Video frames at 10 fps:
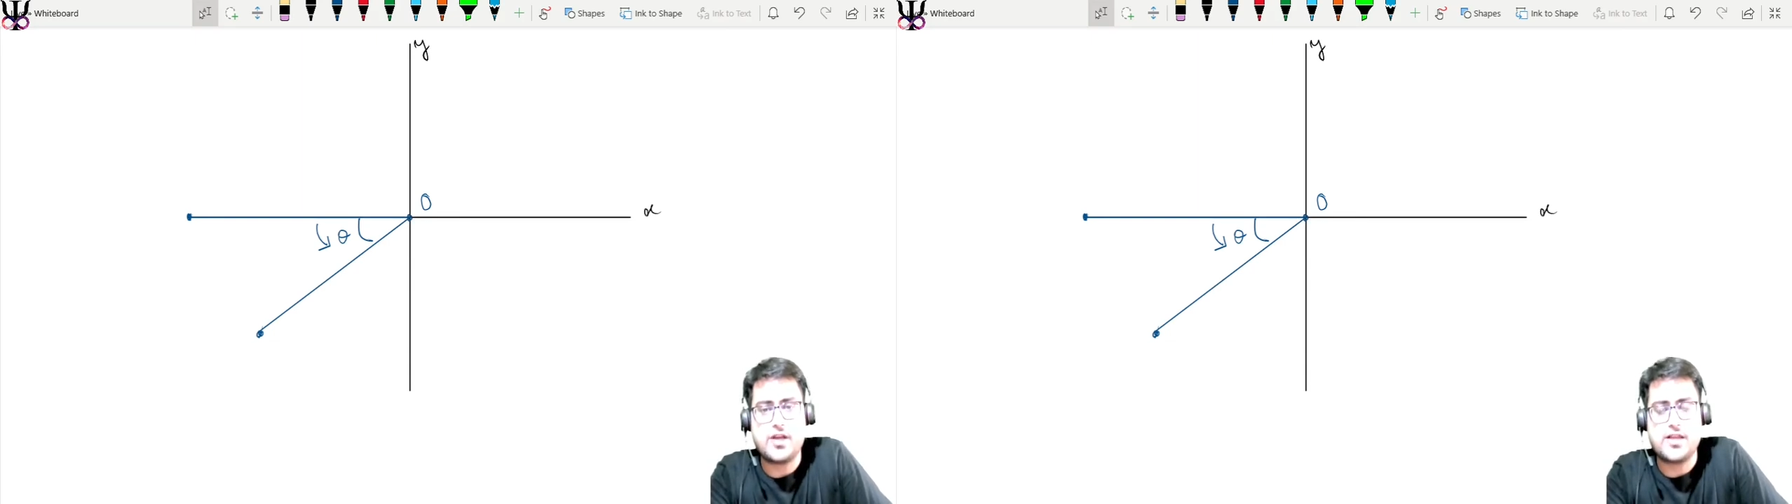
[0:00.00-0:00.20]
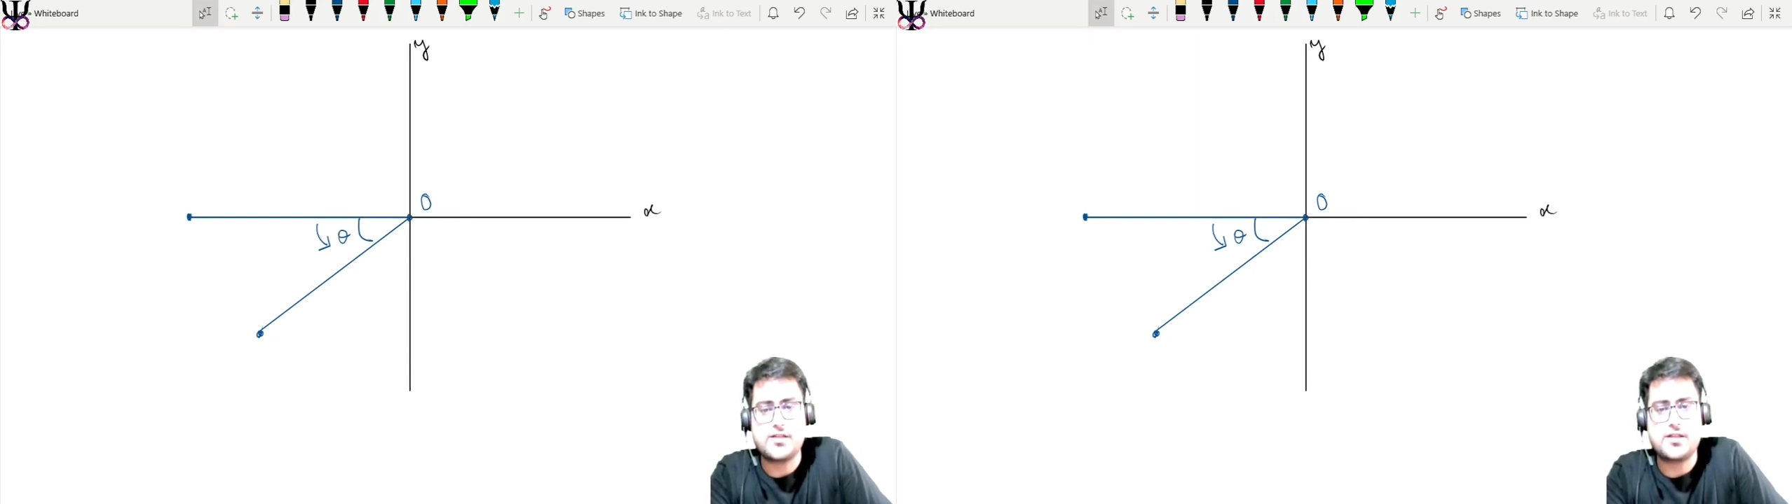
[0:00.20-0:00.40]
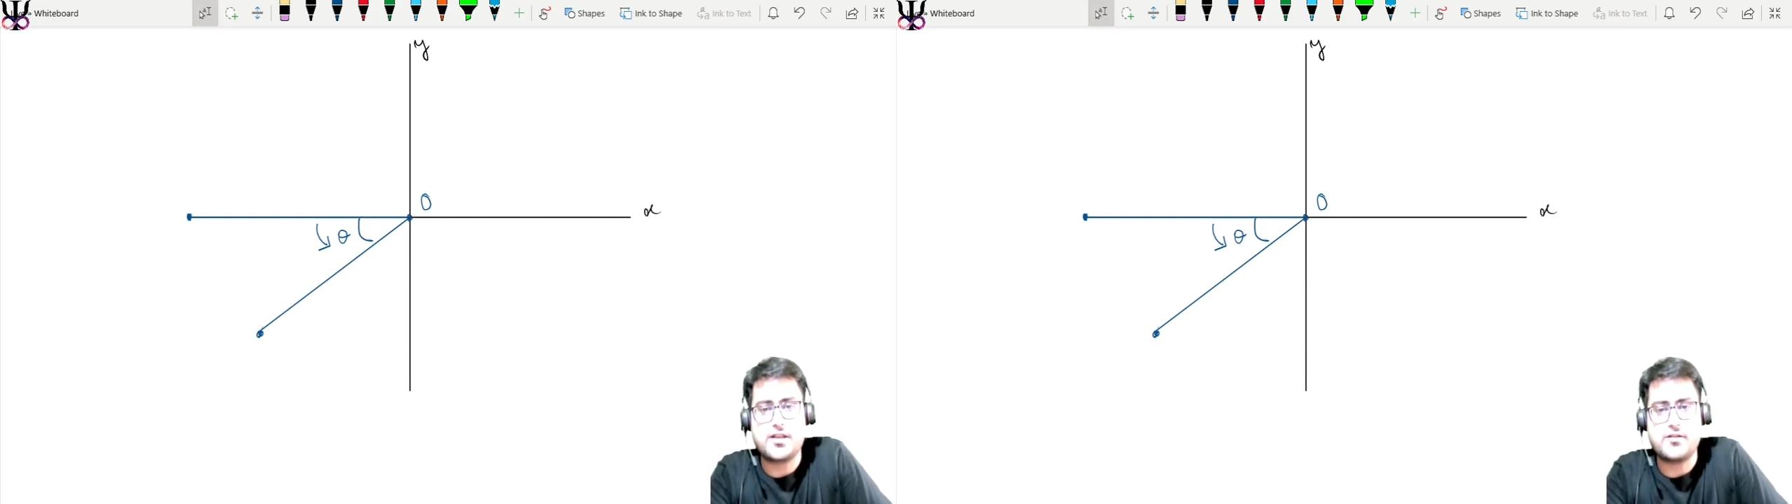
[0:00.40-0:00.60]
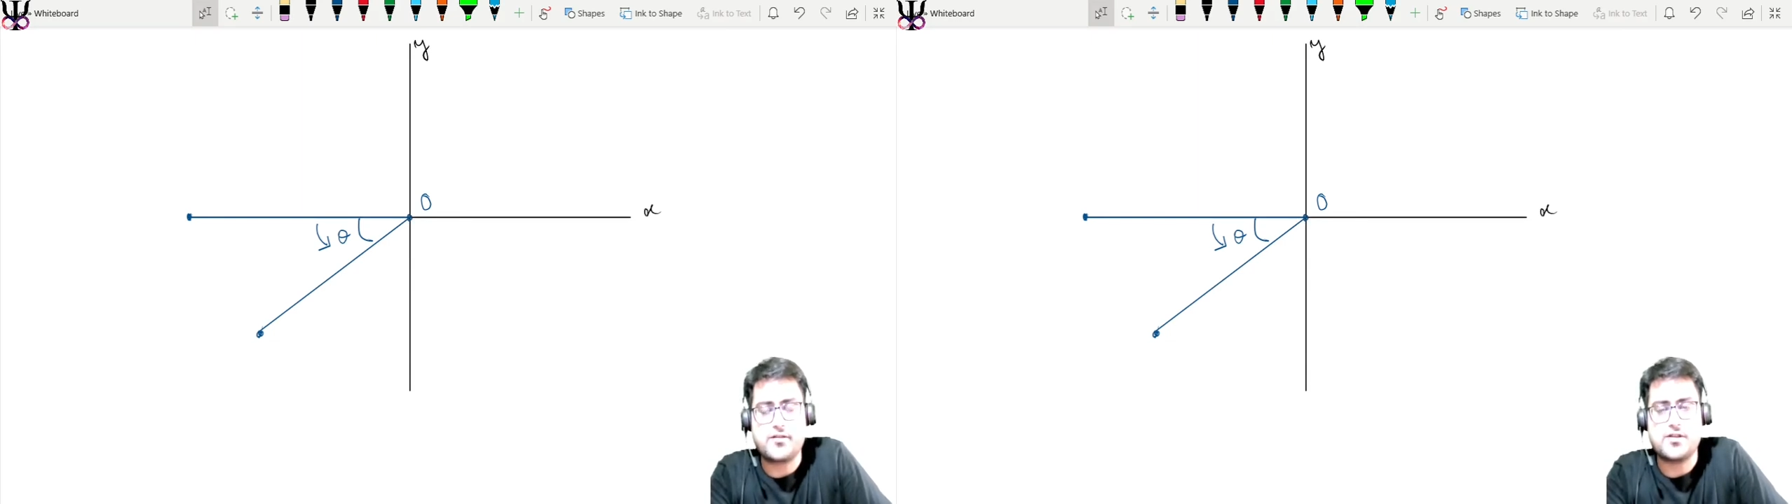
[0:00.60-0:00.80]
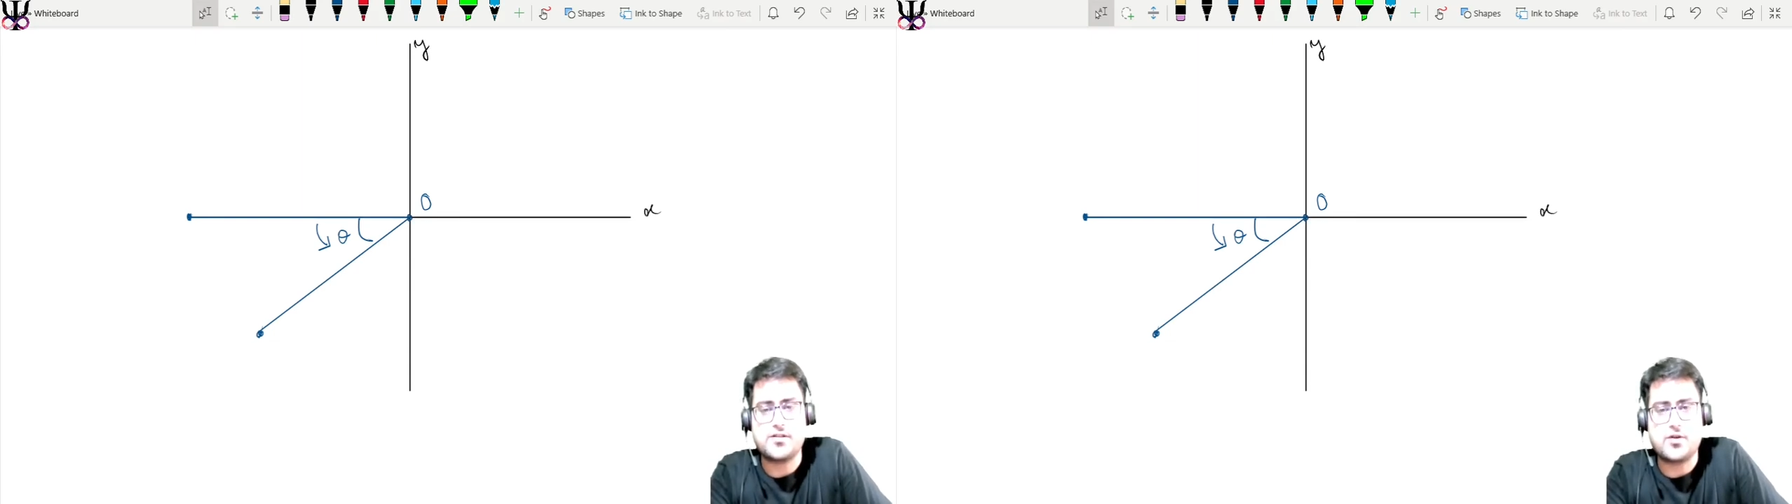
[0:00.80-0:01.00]
as the
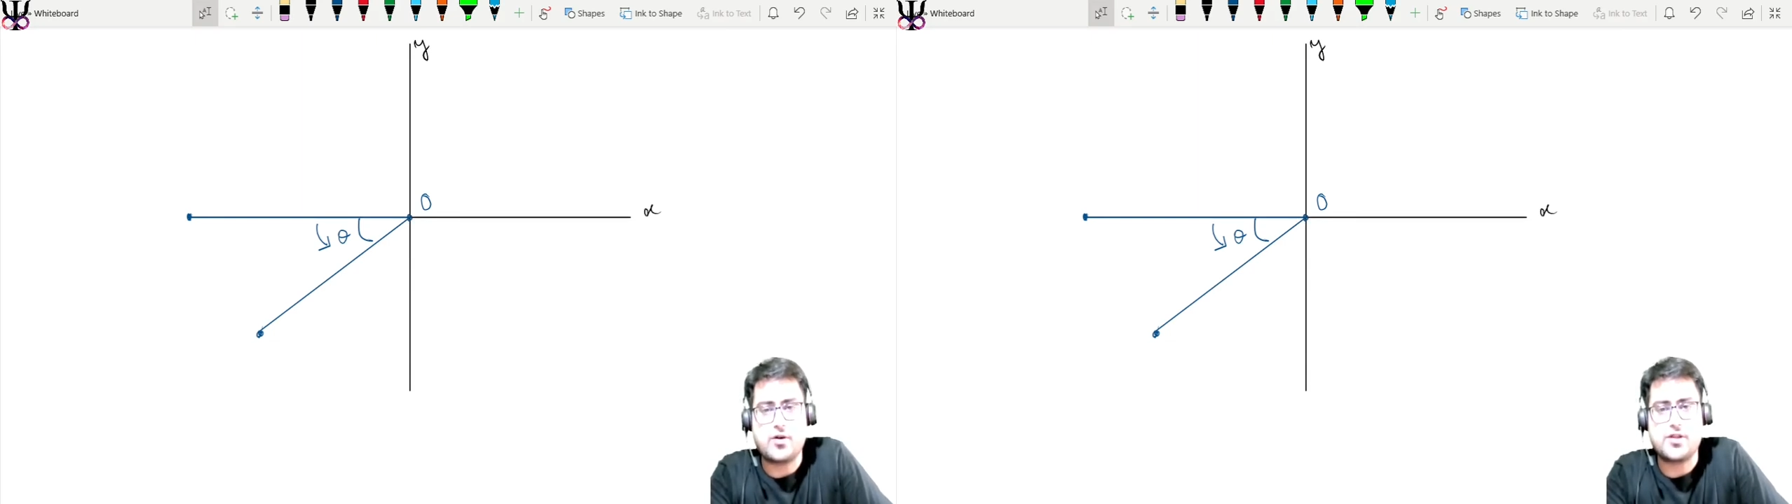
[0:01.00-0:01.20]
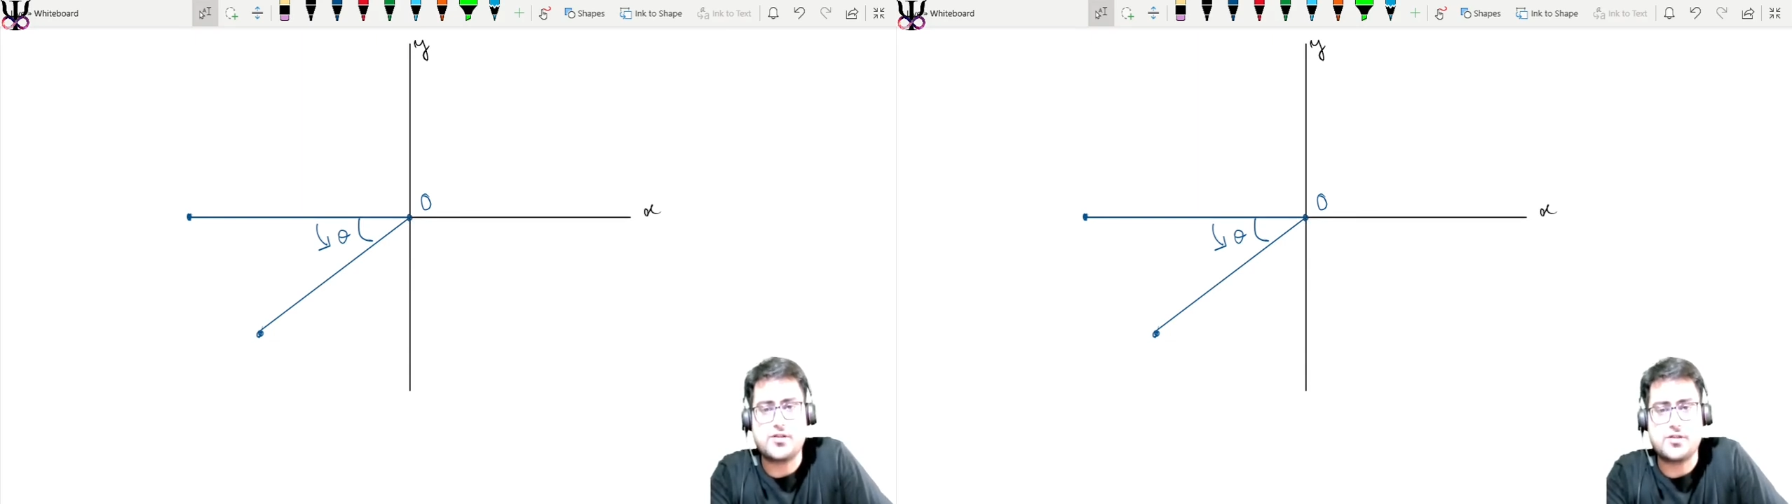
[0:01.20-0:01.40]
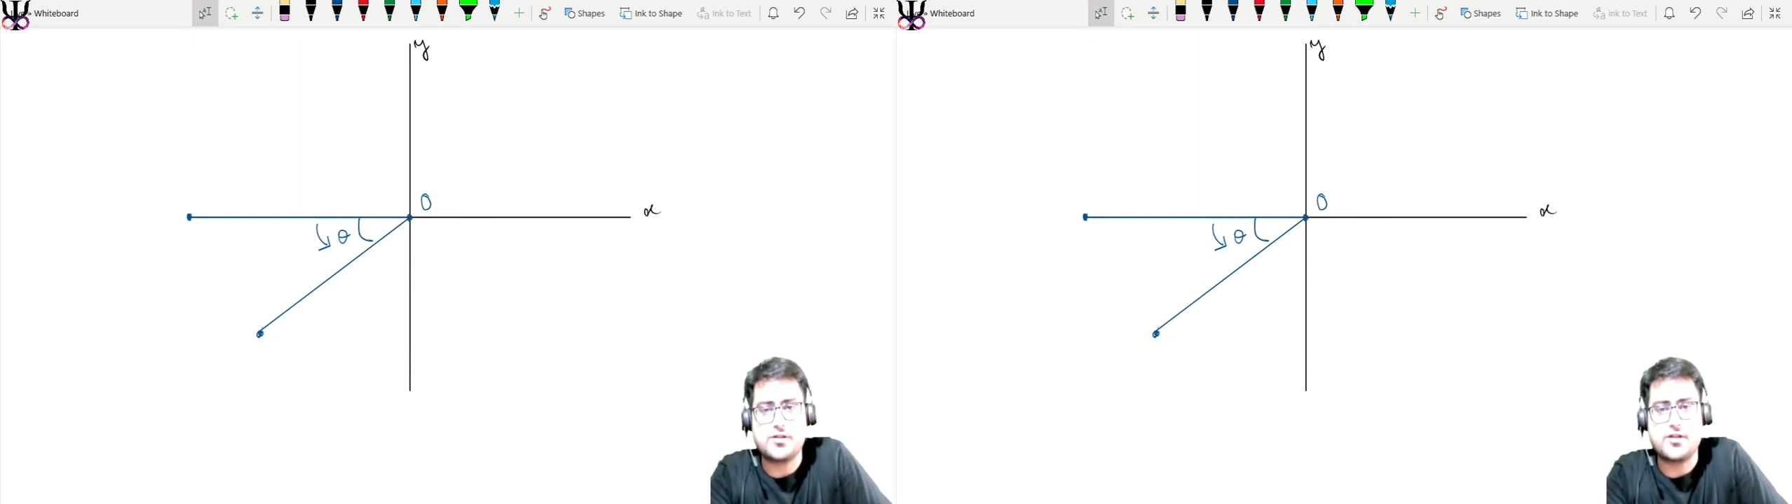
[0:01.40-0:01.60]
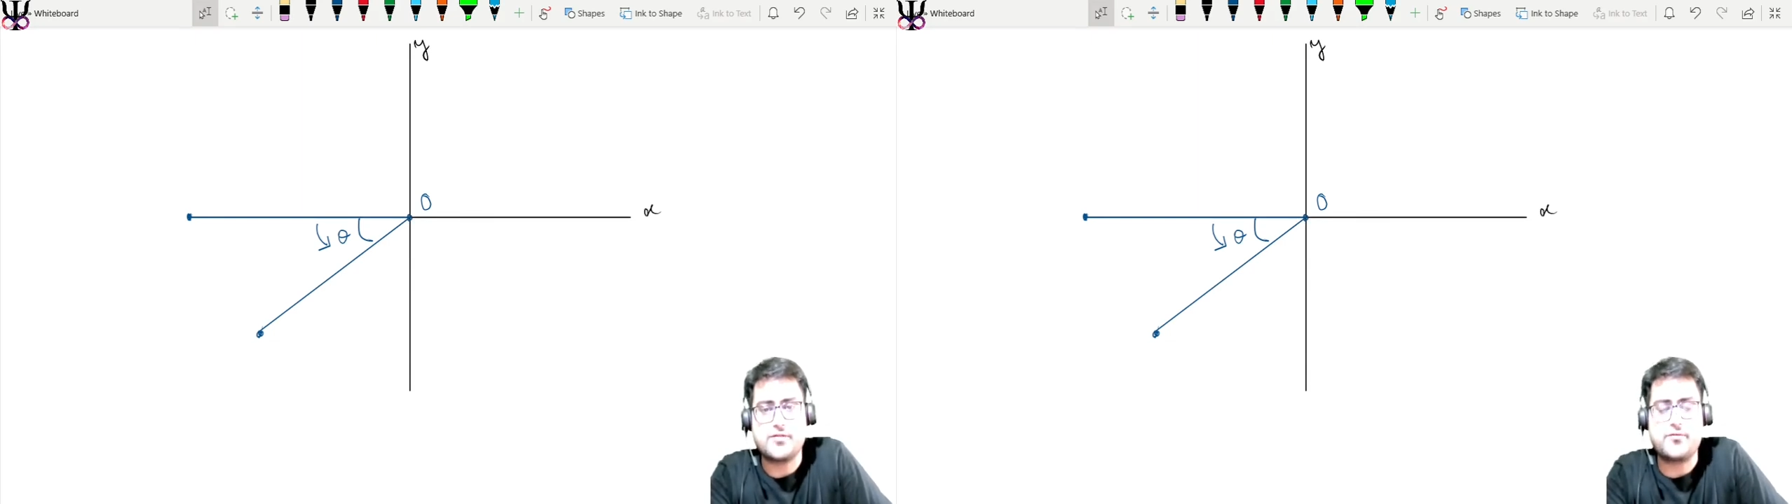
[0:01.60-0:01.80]
reference origin,